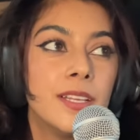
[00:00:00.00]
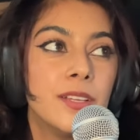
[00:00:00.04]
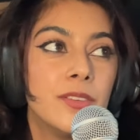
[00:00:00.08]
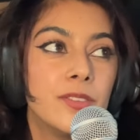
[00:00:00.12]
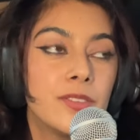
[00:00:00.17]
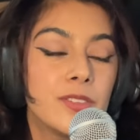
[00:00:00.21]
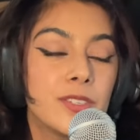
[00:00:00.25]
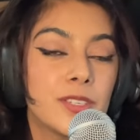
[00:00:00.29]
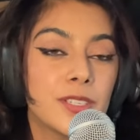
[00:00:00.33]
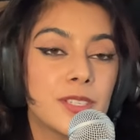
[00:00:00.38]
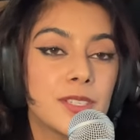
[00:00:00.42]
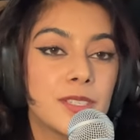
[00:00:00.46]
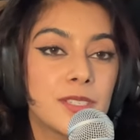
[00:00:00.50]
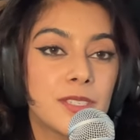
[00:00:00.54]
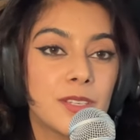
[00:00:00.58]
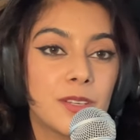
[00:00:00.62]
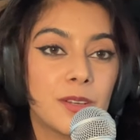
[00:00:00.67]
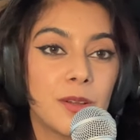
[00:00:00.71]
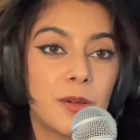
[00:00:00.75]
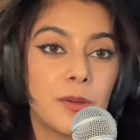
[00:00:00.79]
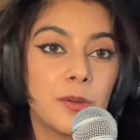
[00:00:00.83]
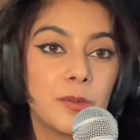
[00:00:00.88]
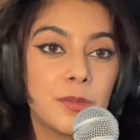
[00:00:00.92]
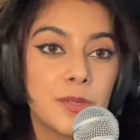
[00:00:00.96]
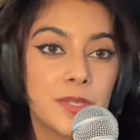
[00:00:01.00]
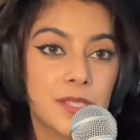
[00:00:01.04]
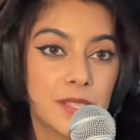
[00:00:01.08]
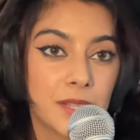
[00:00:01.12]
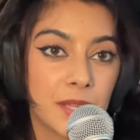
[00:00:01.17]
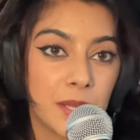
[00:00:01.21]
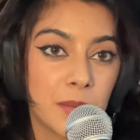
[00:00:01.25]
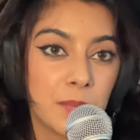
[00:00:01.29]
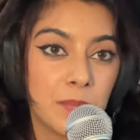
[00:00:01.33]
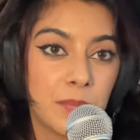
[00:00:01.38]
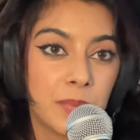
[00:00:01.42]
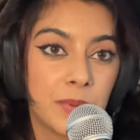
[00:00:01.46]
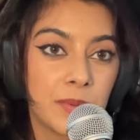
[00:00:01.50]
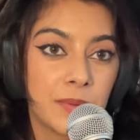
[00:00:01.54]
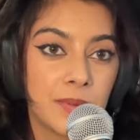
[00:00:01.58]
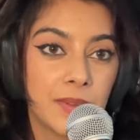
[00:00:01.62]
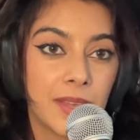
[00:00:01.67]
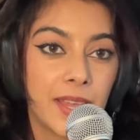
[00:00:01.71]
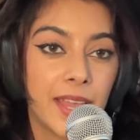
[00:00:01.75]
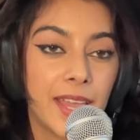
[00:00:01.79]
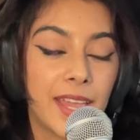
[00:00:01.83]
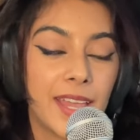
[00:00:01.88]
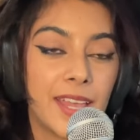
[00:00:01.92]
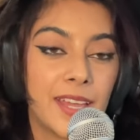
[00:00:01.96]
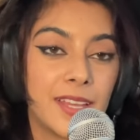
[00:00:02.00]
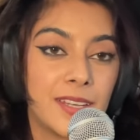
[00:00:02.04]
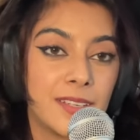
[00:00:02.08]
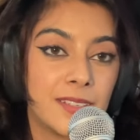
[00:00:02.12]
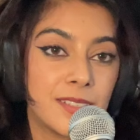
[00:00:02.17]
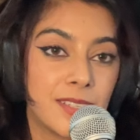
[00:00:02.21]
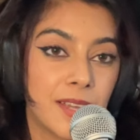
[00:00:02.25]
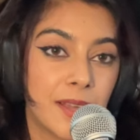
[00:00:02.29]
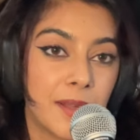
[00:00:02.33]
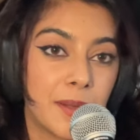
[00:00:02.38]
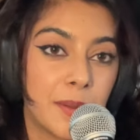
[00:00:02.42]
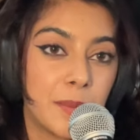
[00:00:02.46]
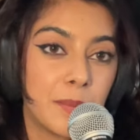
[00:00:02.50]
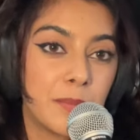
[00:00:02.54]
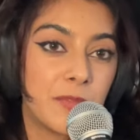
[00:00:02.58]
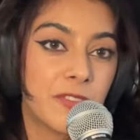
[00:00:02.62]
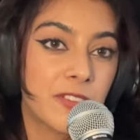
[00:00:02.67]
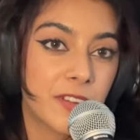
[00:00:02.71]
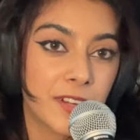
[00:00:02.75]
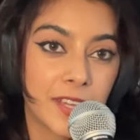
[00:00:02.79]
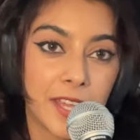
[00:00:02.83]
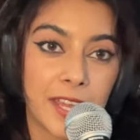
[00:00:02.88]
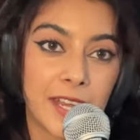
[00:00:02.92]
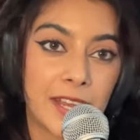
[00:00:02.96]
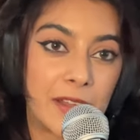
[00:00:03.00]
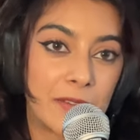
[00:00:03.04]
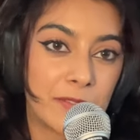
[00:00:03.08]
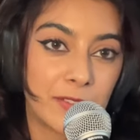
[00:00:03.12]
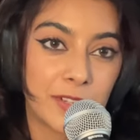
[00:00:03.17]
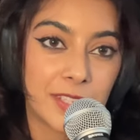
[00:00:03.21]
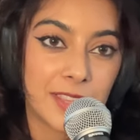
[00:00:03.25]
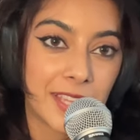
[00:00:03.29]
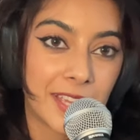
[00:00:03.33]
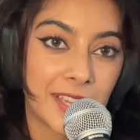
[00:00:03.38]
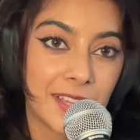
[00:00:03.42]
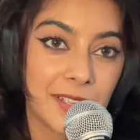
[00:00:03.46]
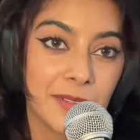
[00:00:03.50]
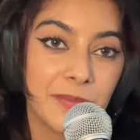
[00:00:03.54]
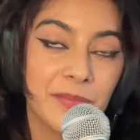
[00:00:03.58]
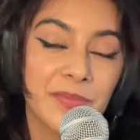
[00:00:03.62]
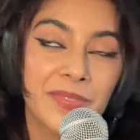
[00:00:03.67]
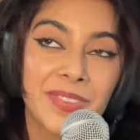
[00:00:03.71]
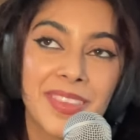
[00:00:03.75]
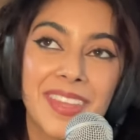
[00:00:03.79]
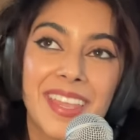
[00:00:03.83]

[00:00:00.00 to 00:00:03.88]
just, you know, sleep and um, forget everything.